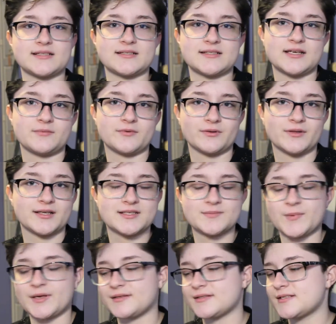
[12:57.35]
the saber like
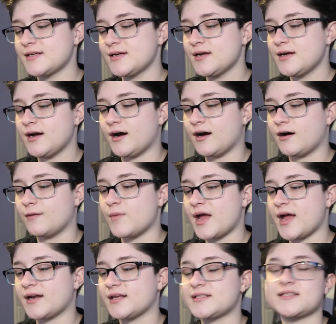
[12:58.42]
spins.
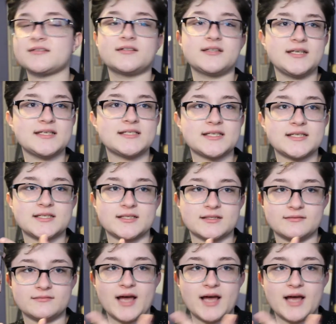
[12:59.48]
And it's easy to